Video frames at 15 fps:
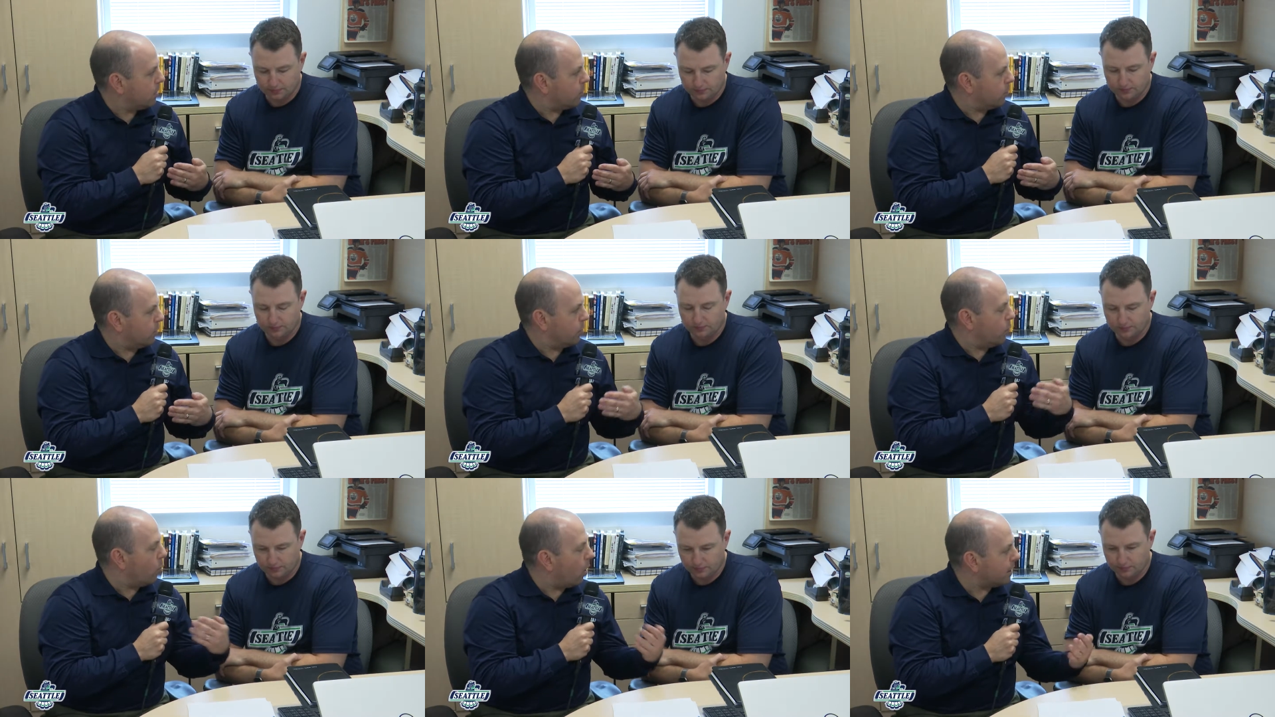Speaker 1: will
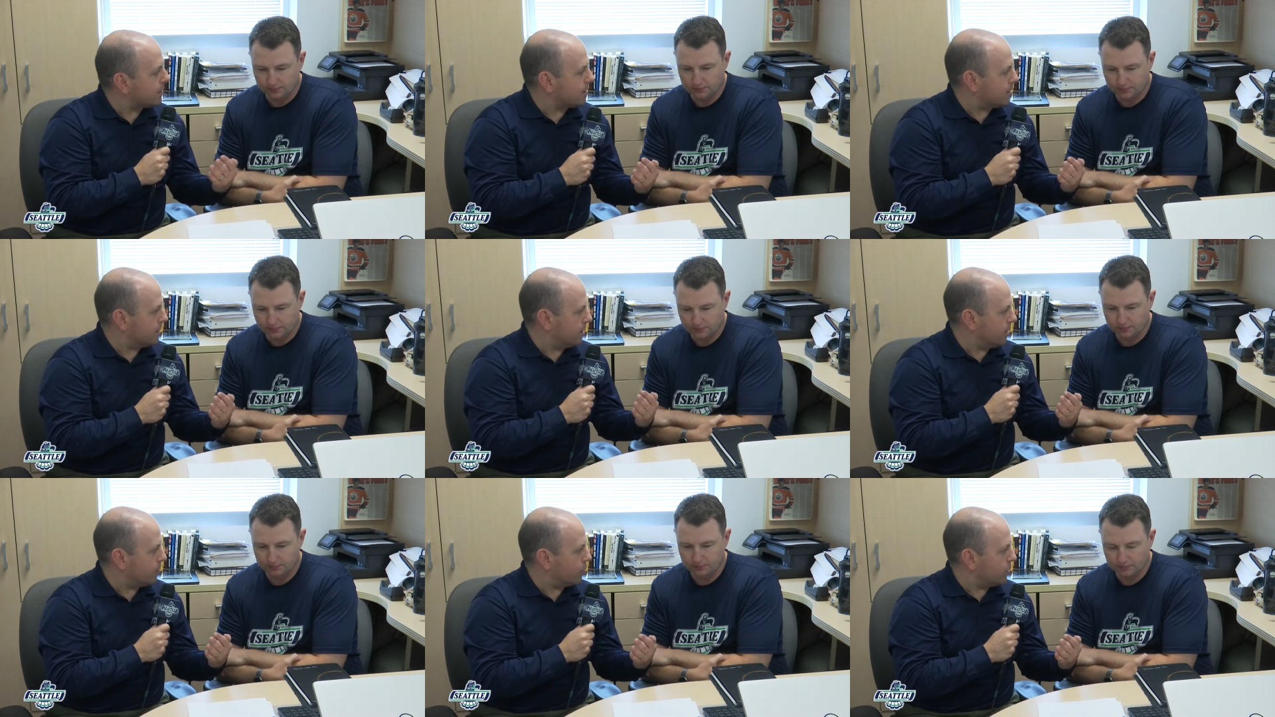you want to
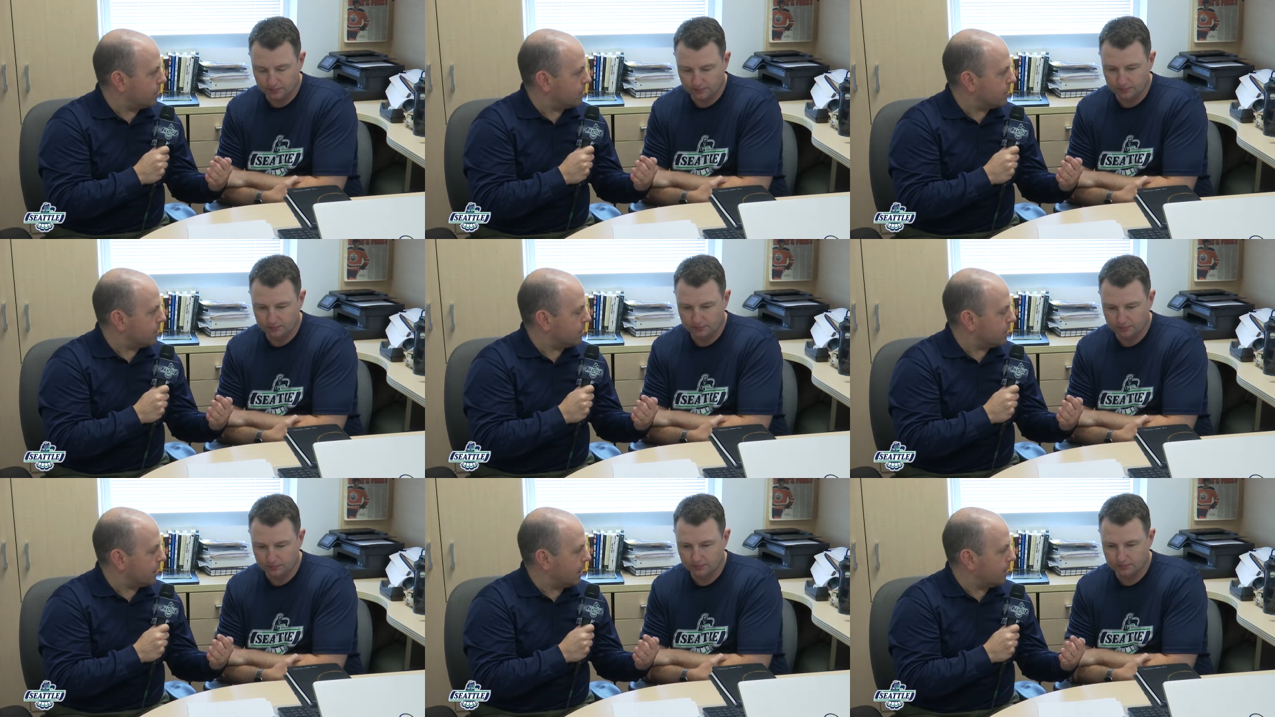see in
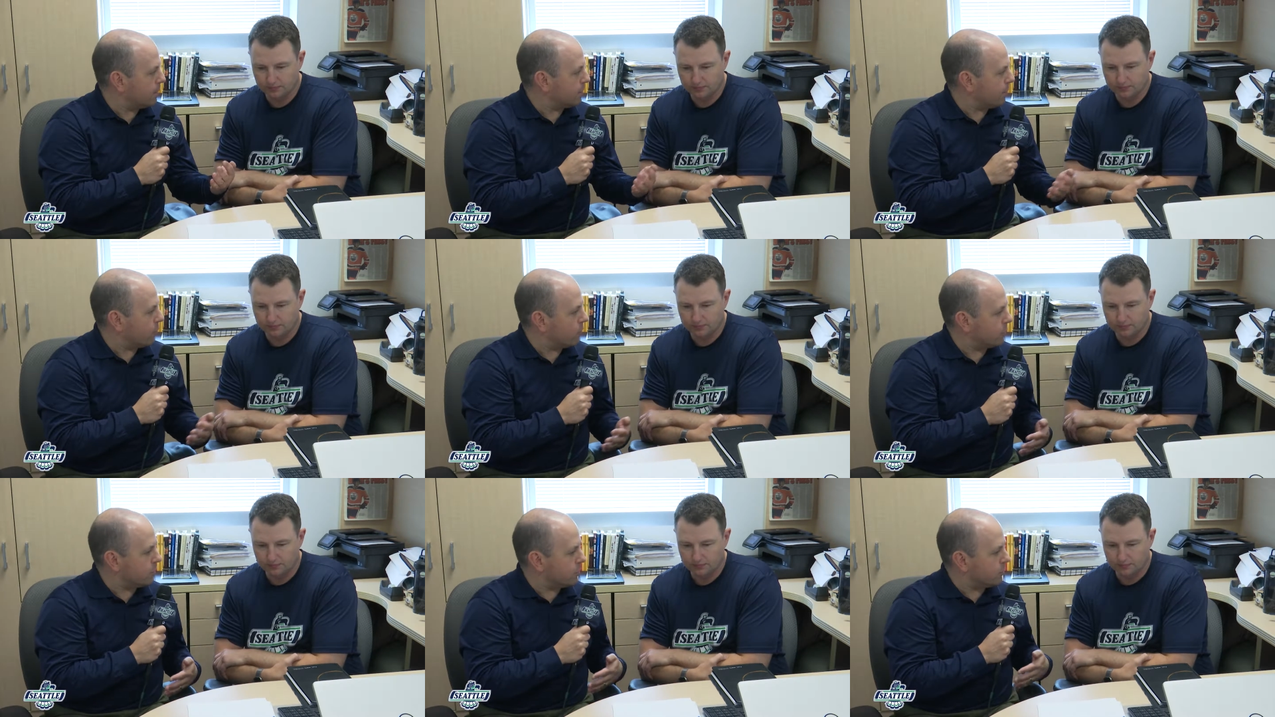preseason games
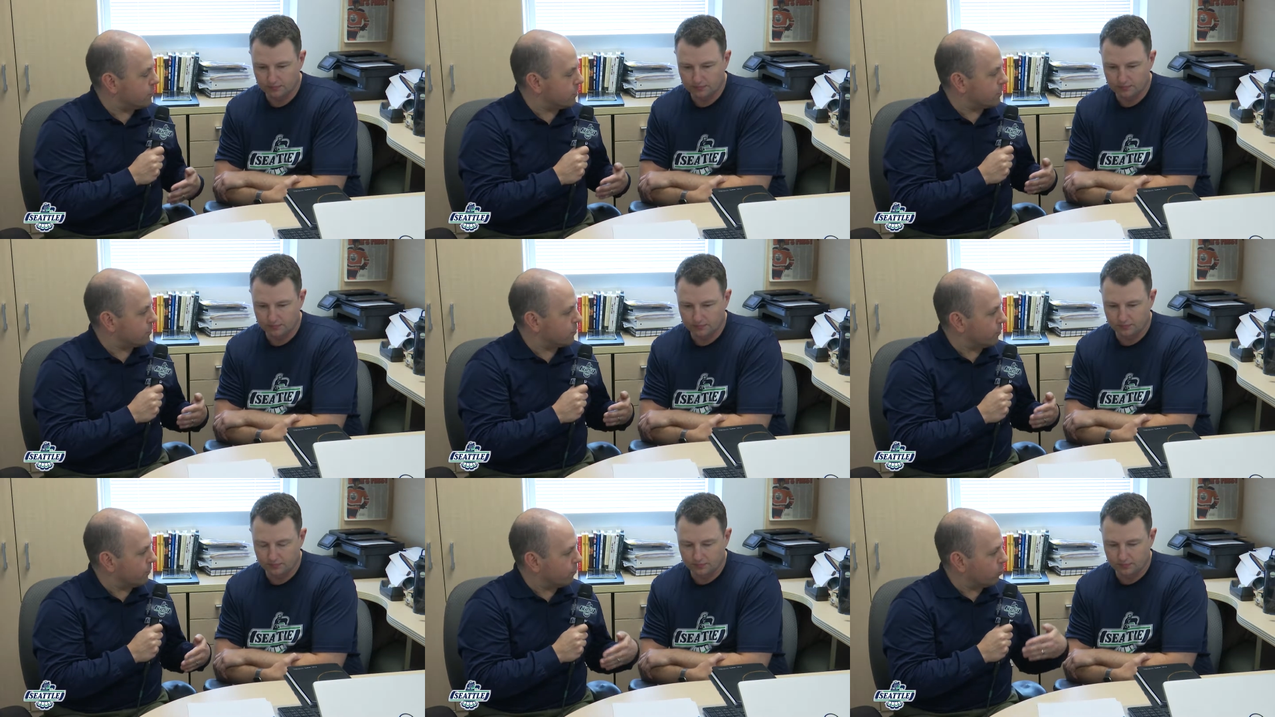versus just
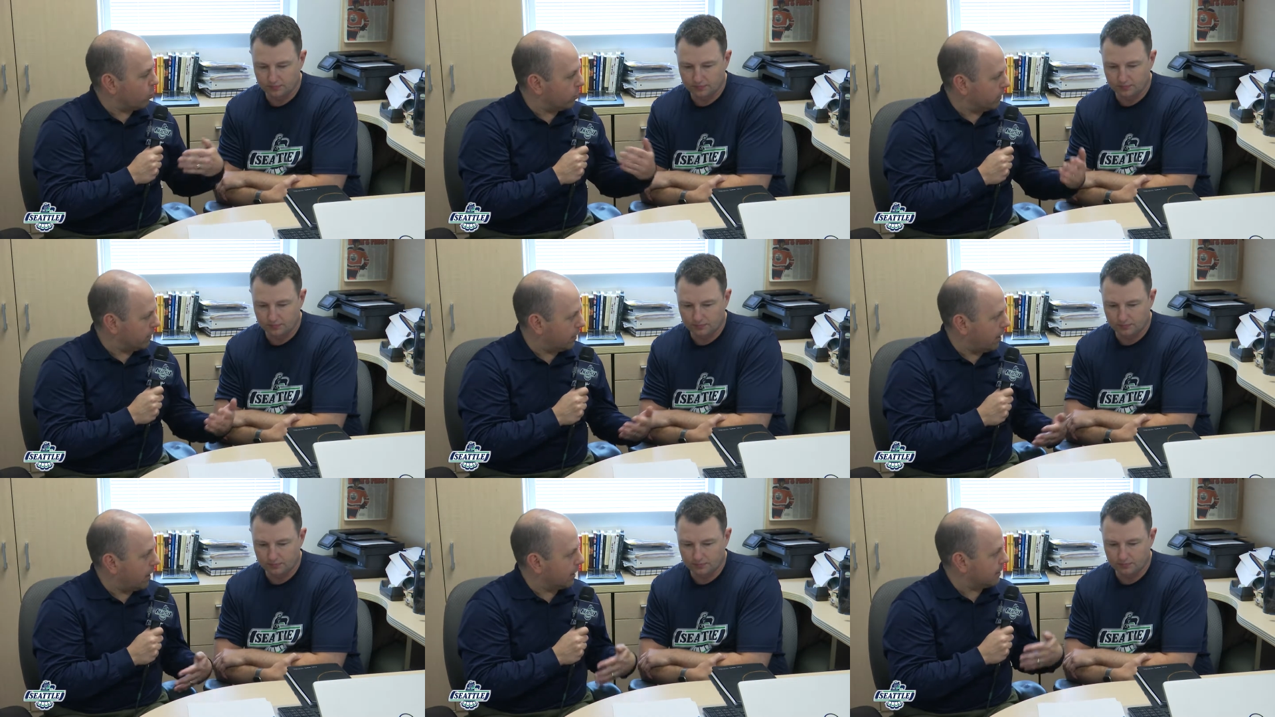sort of
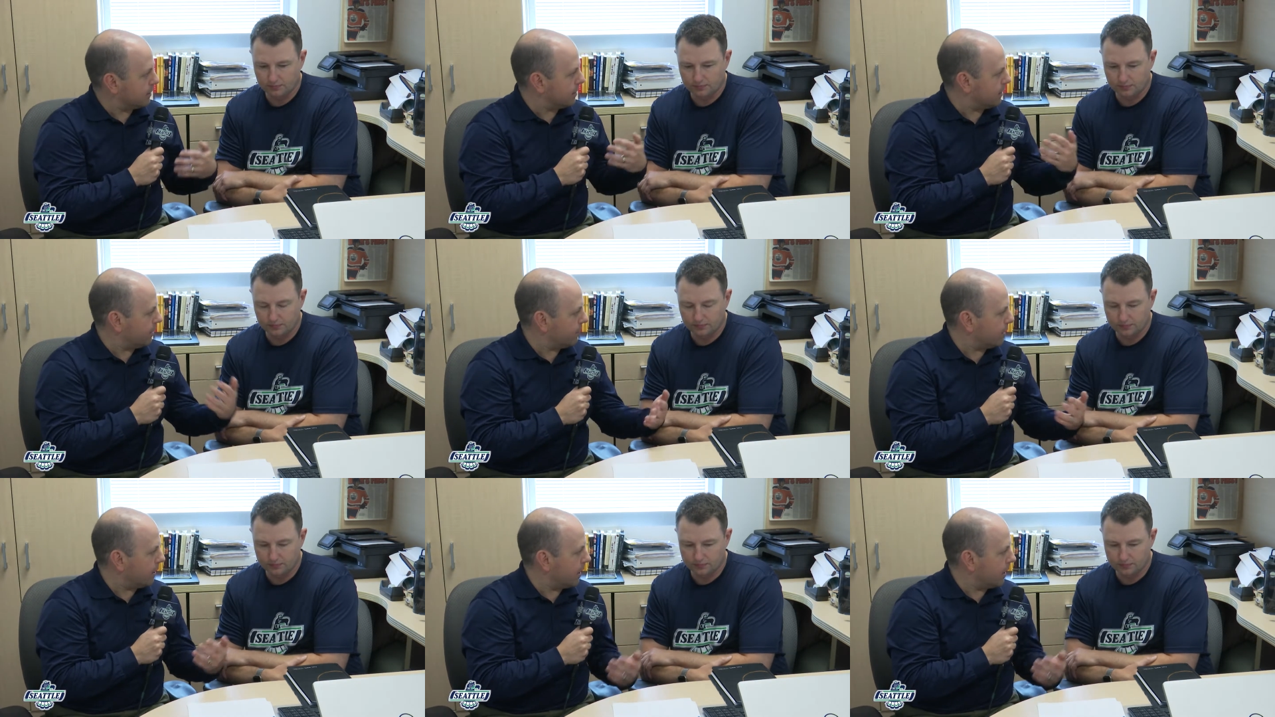rolling lines and giving